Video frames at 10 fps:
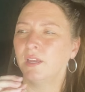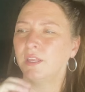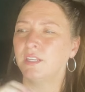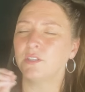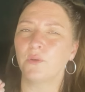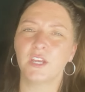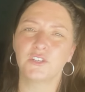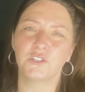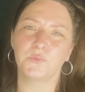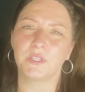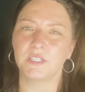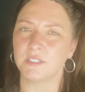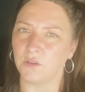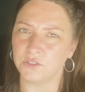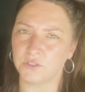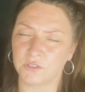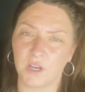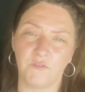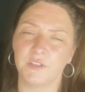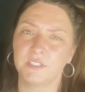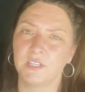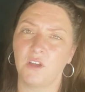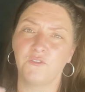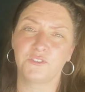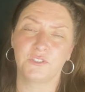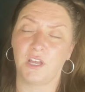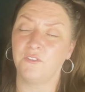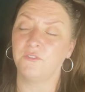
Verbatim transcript: in these locations with the self cover, self, self.